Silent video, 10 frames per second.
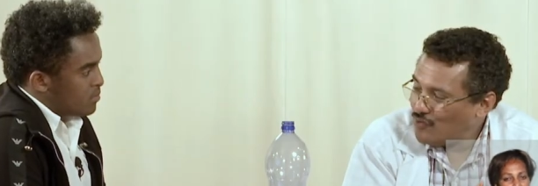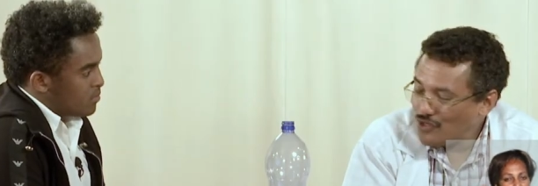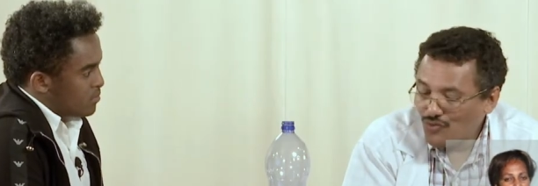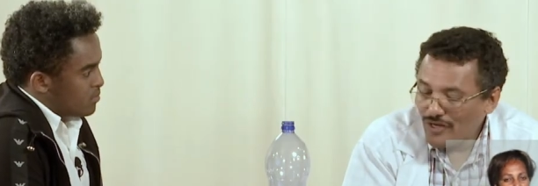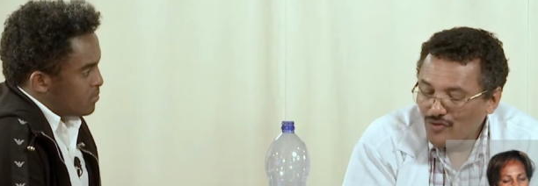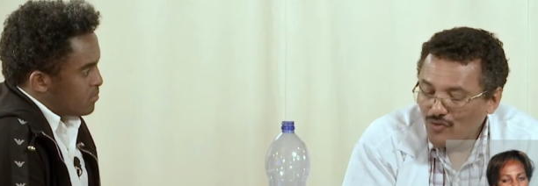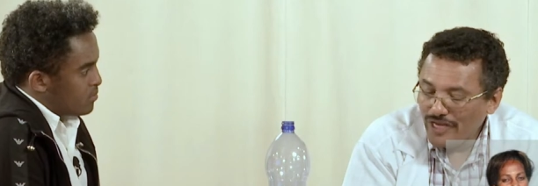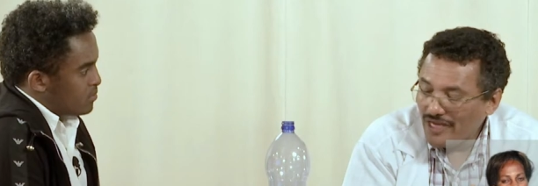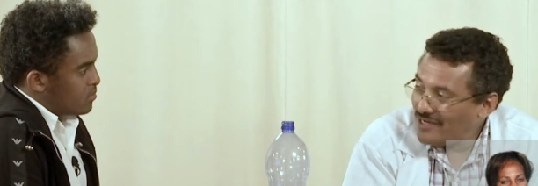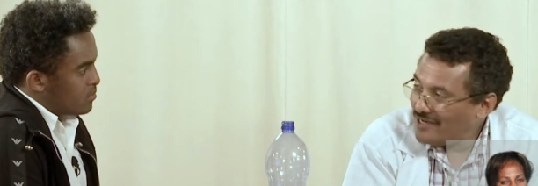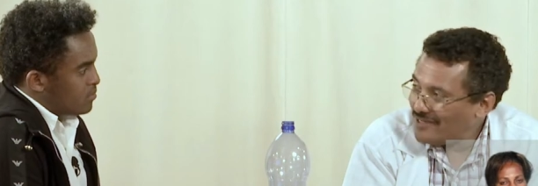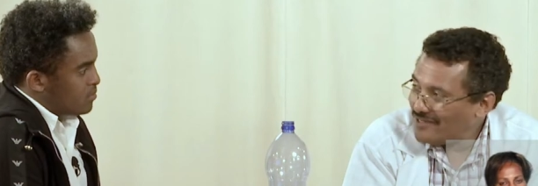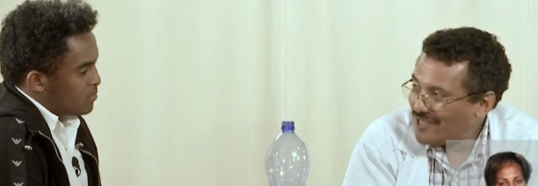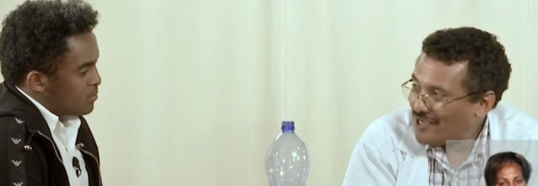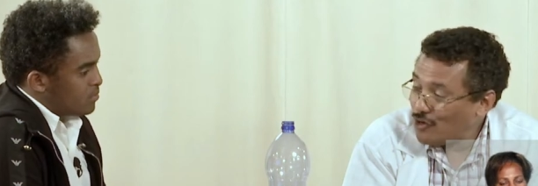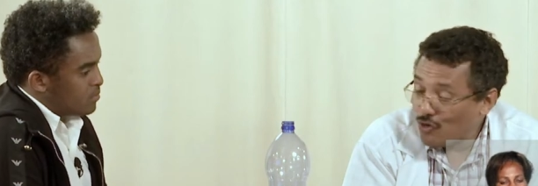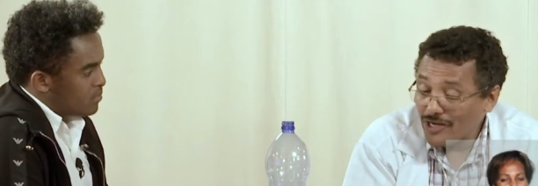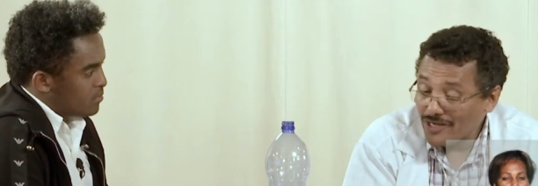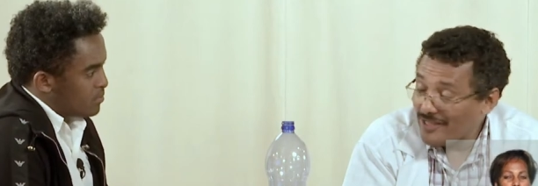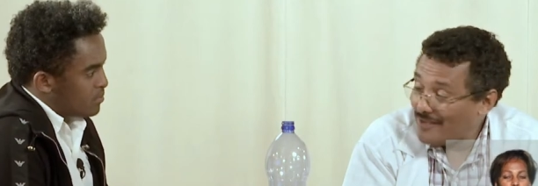Speaker 1: which one will take
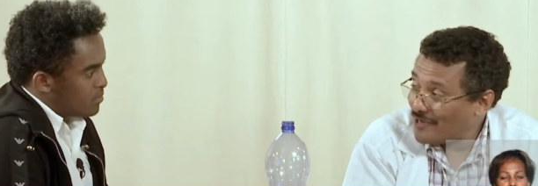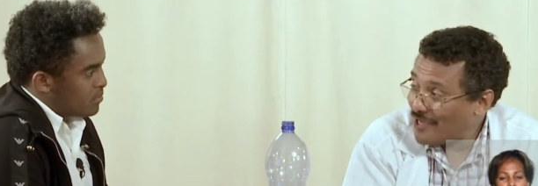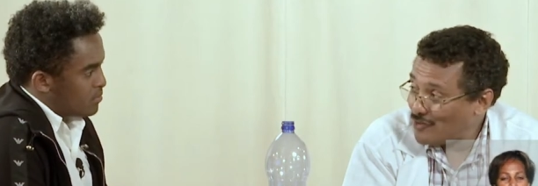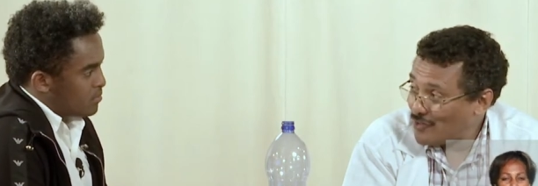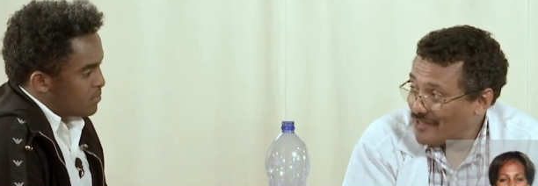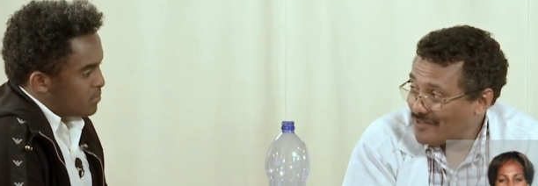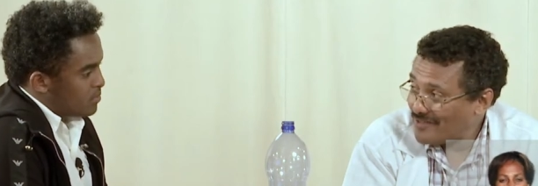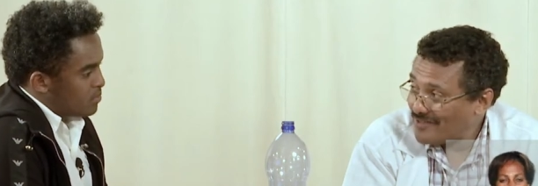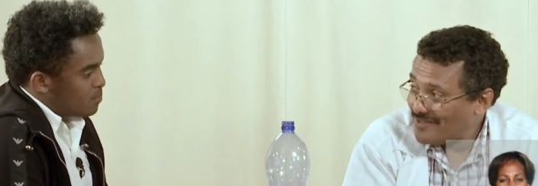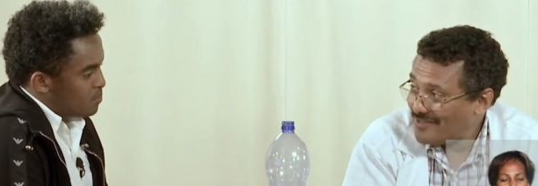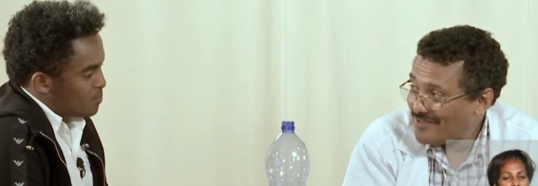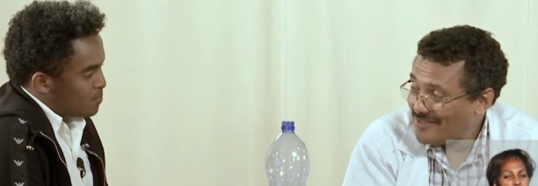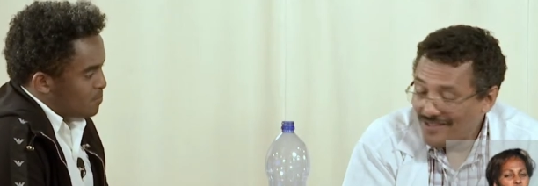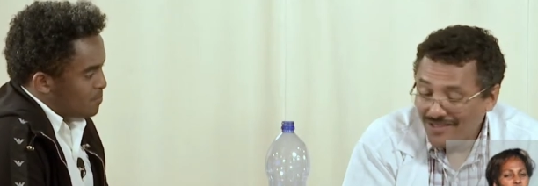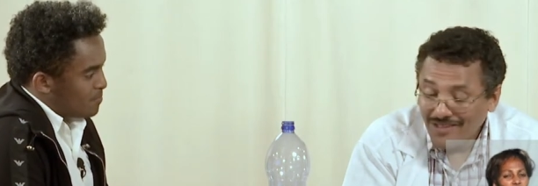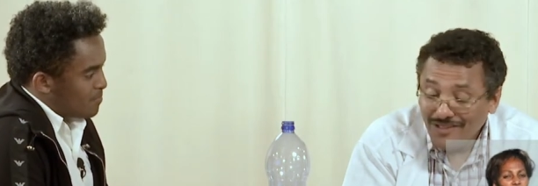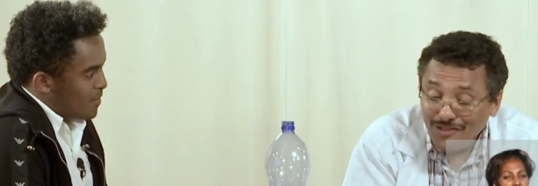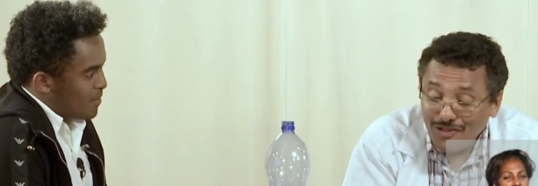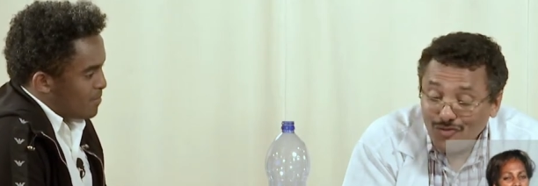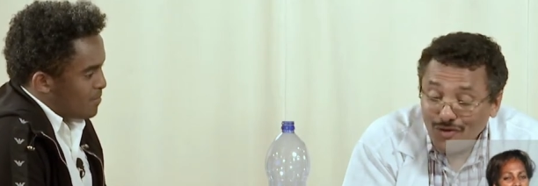longer time can you guess
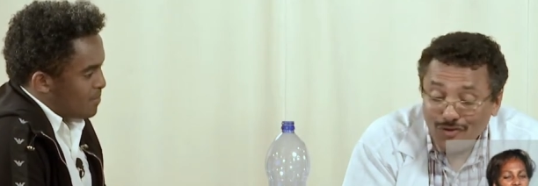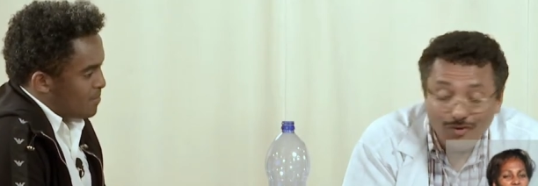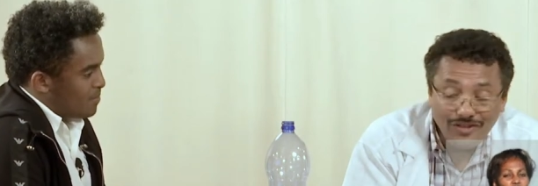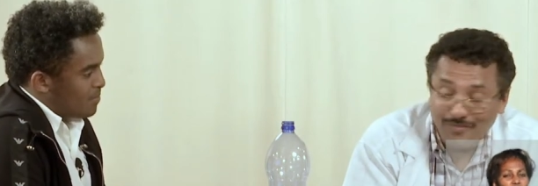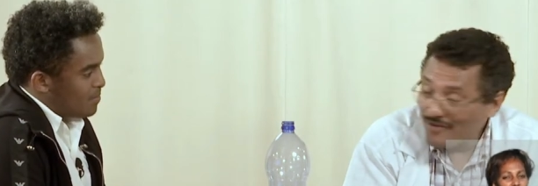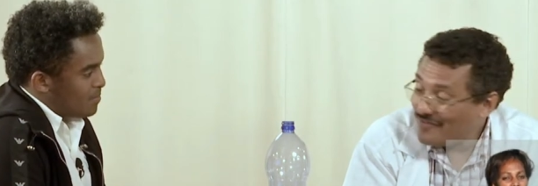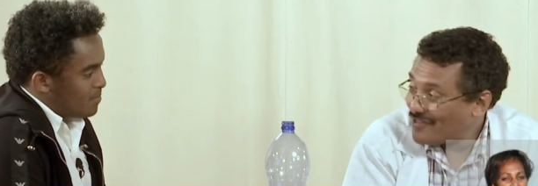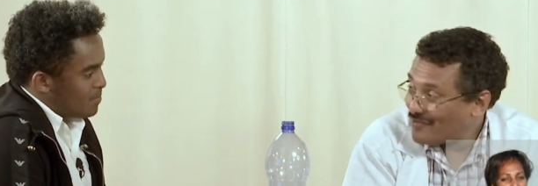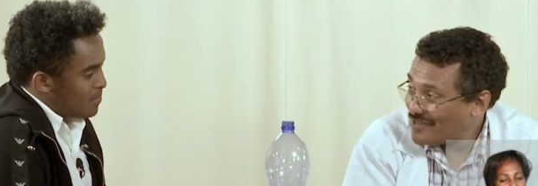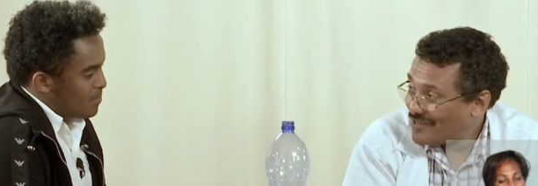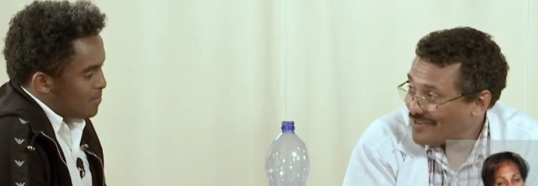this one or the previous one